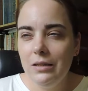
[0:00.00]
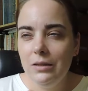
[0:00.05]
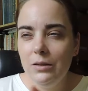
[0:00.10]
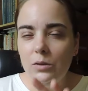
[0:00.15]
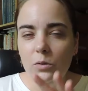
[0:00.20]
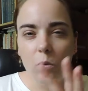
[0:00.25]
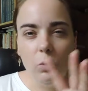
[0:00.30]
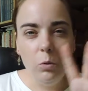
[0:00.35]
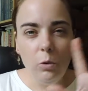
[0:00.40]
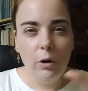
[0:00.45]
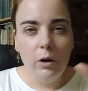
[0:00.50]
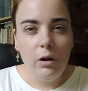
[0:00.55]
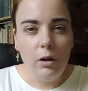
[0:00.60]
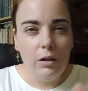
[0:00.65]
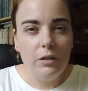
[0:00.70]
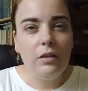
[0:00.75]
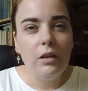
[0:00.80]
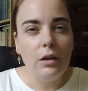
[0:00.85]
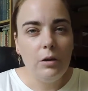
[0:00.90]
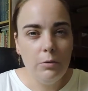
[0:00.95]
the
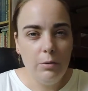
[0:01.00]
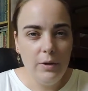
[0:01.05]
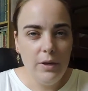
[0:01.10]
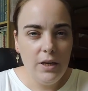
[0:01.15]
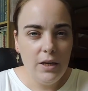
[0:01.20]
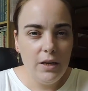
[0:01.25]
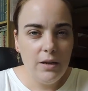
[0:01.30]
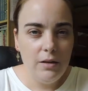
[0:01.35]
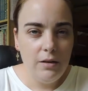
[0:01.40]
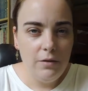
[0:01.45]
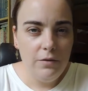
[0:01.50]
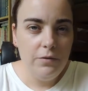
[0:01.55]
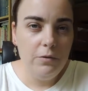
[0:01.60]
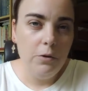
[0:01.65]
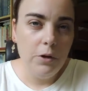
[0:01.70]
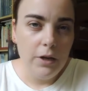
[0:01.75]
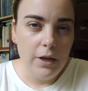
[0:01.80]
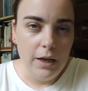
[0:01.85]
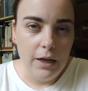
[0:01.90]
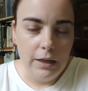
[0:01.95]
world they created
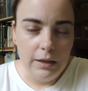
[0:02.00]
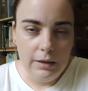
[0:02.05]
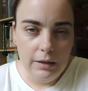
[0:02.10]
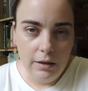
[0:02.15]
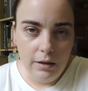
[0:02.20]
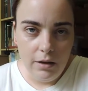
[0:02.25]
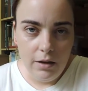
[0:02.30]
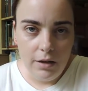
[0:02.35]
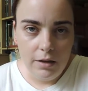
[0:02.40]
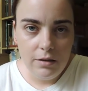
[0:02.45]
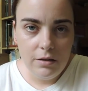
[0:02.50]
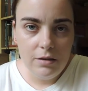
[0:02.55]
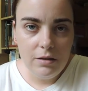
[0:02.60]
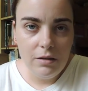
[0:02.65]
for that, like